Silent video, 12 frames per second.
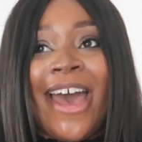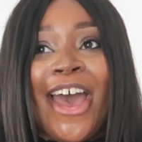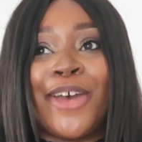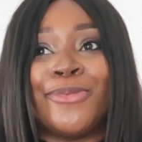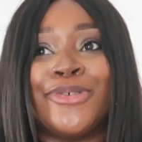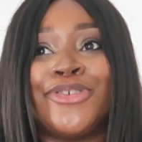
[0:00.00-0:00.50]

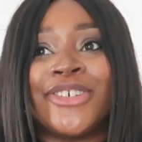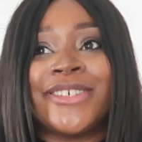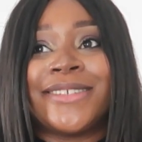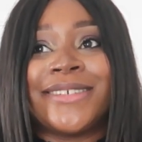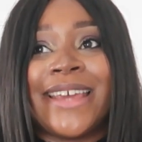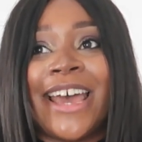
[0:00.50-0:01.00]

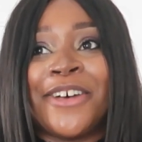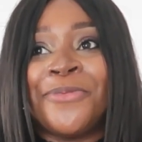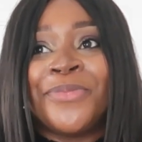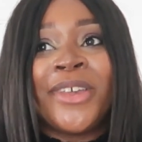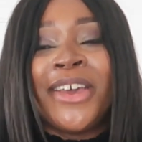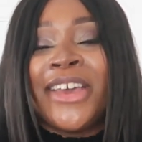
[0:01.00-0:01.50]
Yeah,
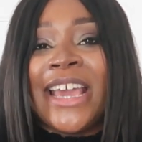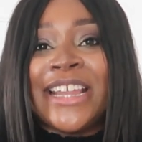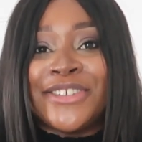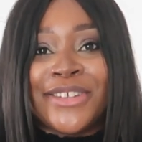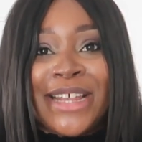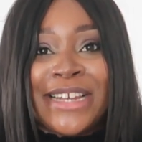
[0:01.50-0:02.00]
it
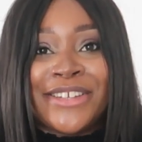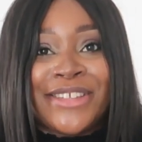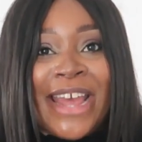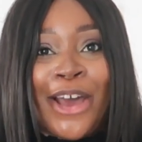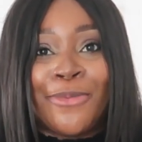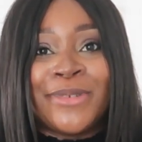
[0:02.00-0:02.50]

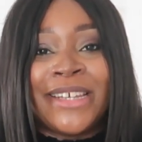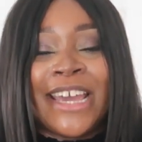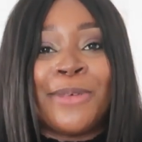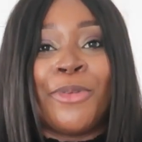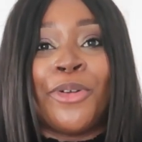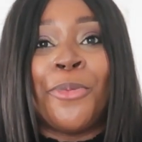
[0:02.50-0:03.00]
doesn't help to
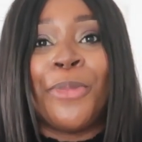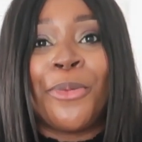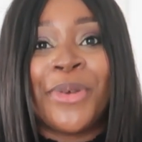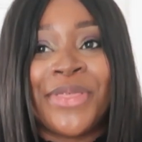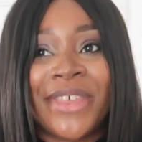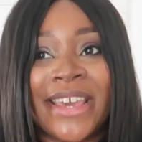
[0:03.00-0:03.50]
get them on. But
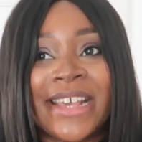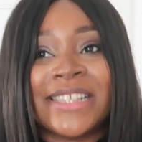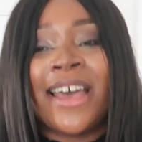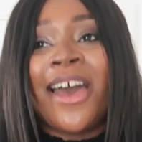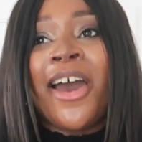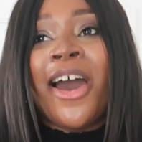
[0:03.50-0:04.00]
with these,